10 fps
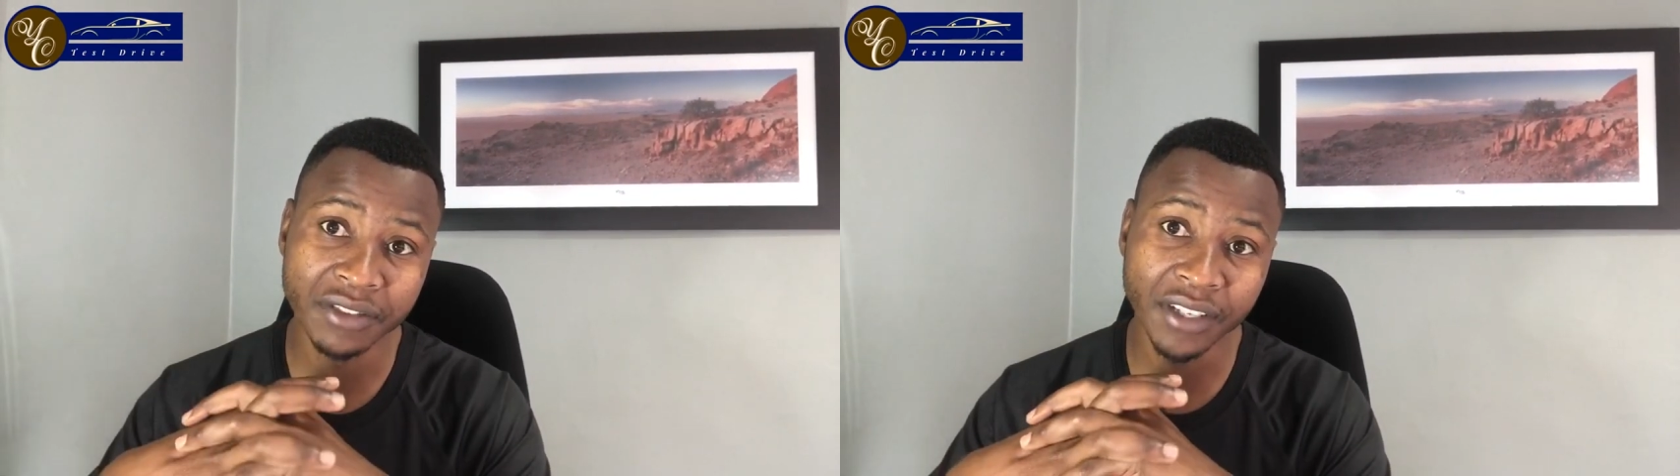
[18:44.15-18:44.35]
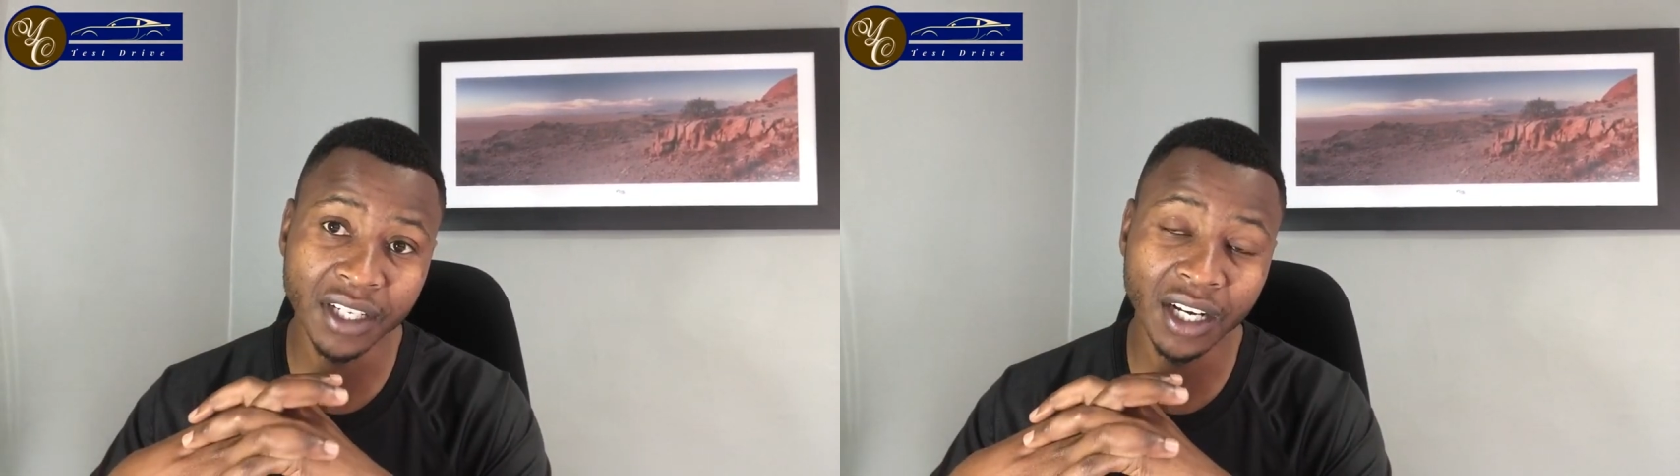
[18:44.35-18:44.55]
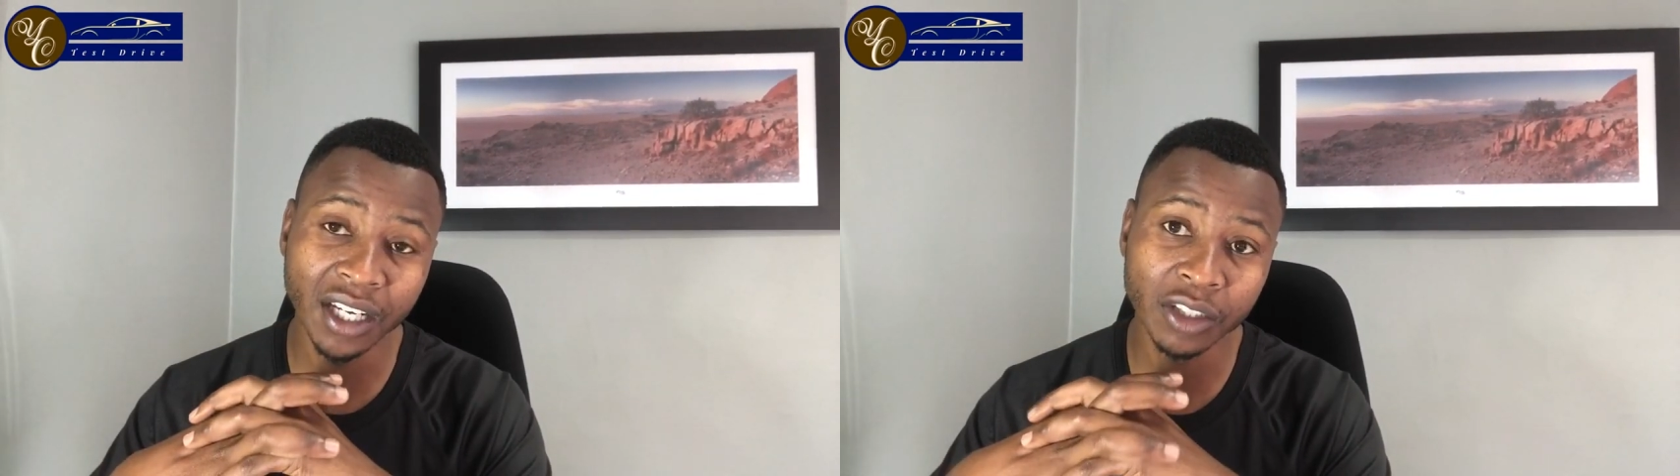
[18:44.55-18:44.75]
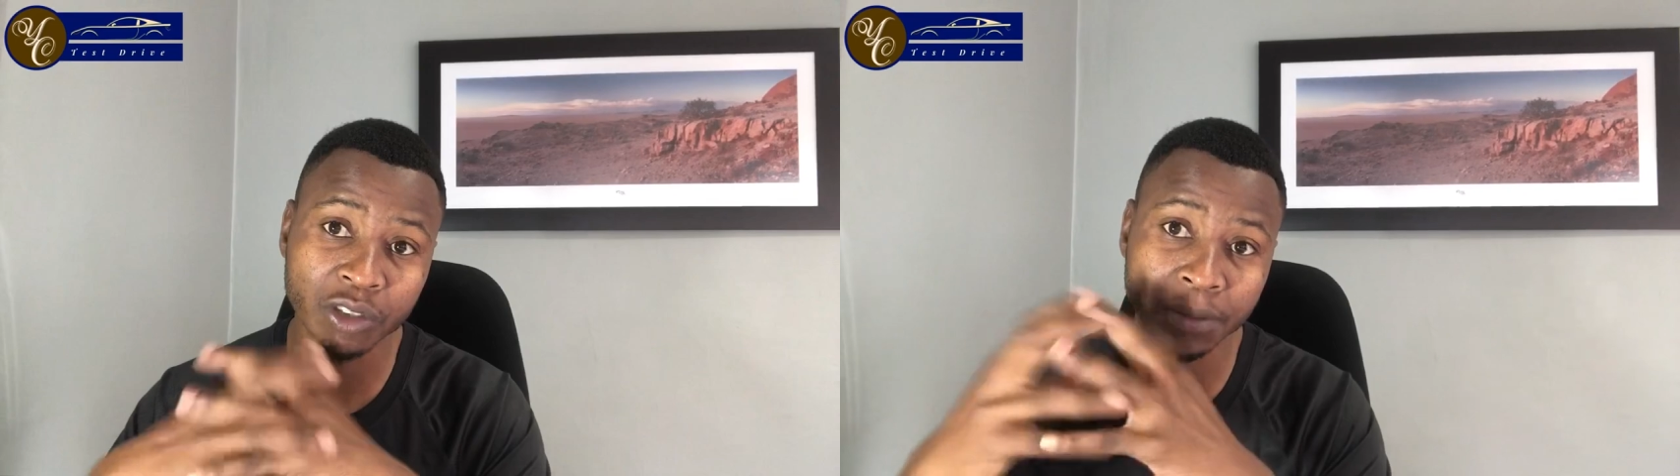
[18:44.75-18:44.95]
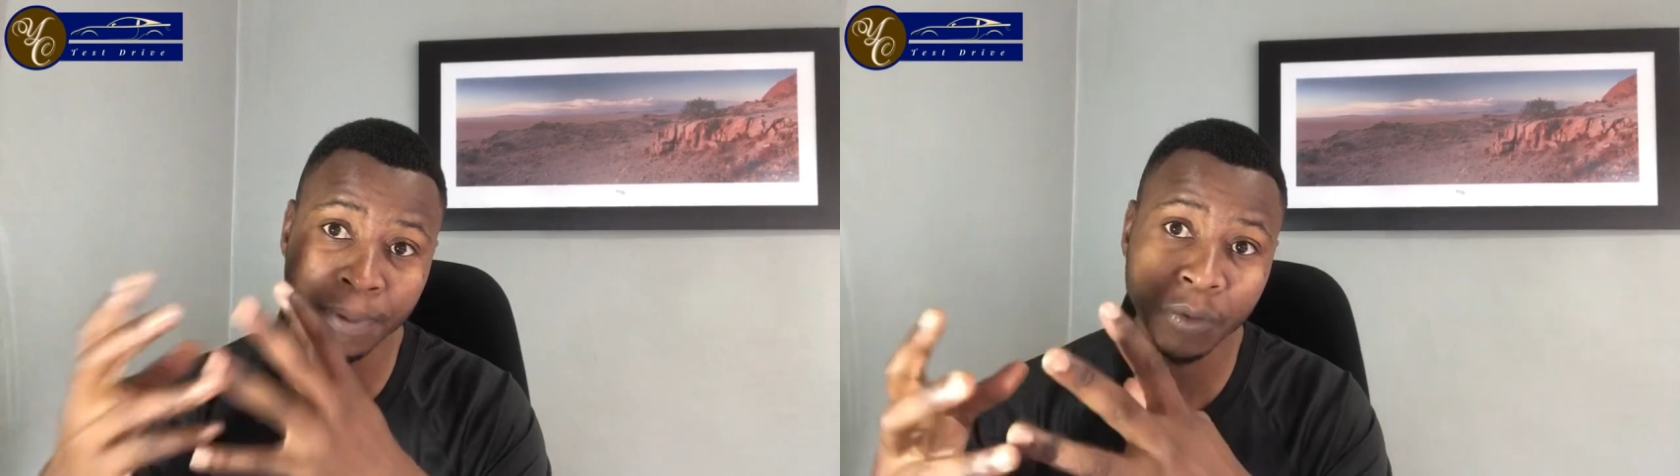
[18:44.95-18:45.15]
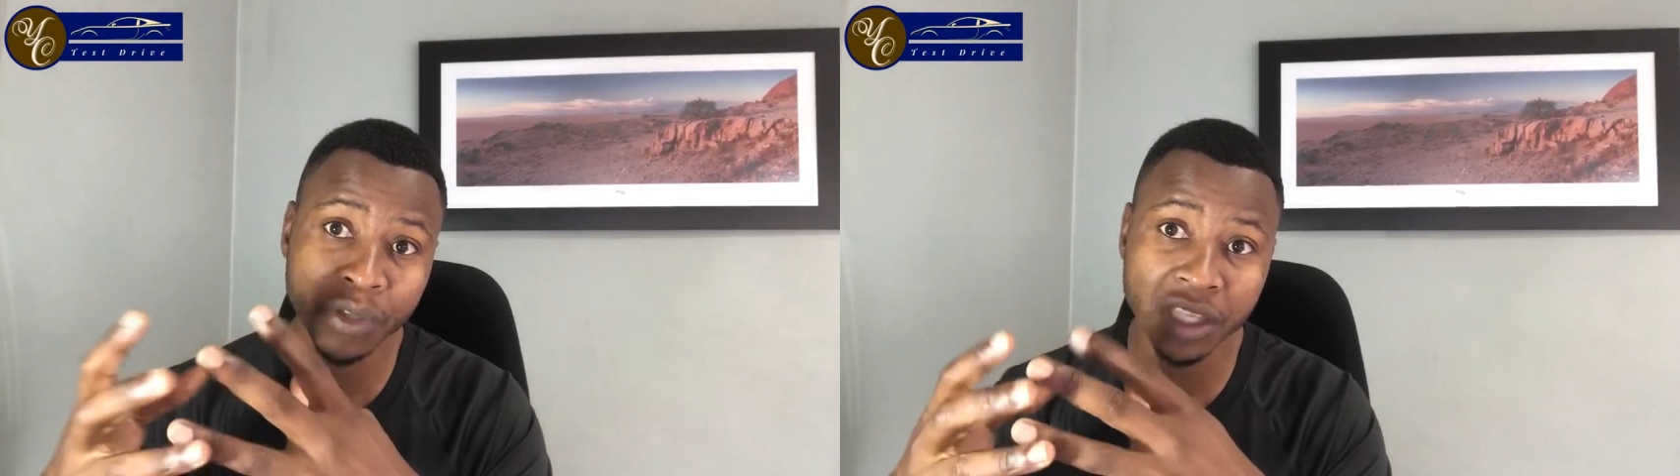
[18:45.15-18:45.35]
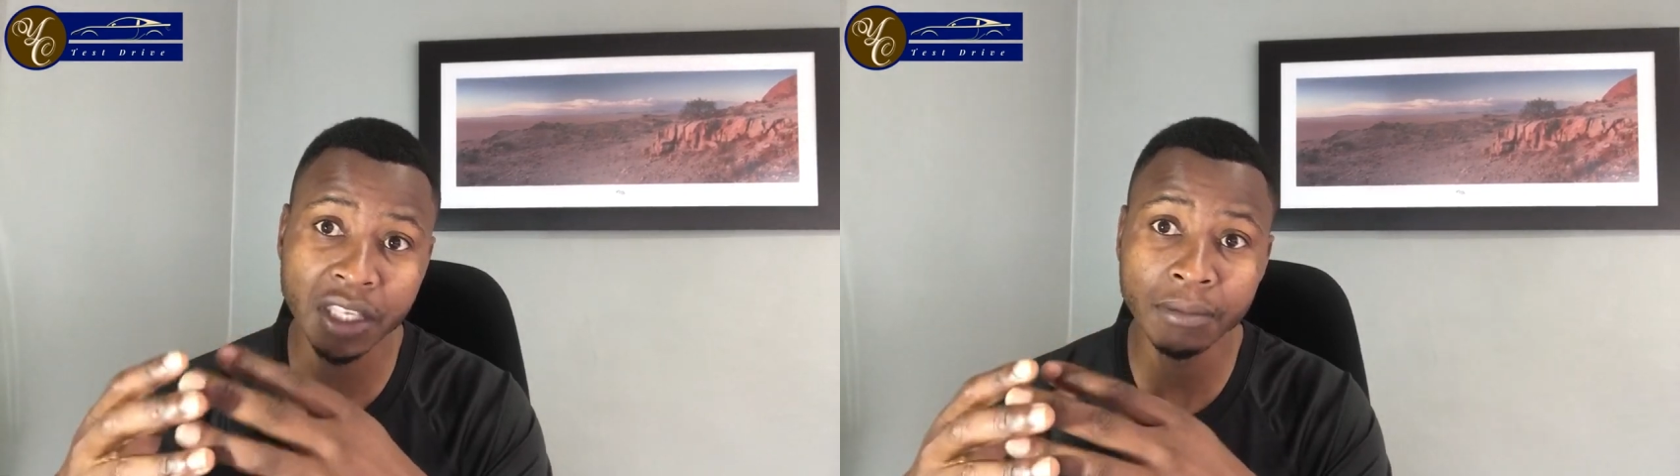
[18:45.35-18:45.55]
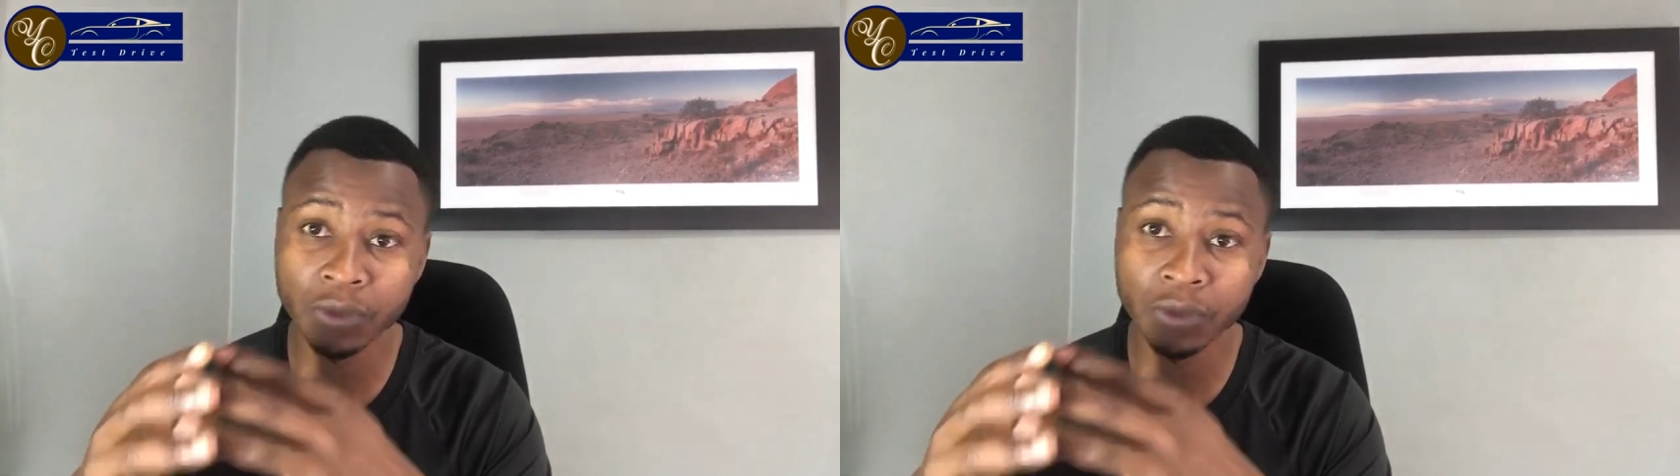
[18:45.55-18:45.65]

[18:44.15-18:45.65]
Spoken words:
very lucky to speak with him,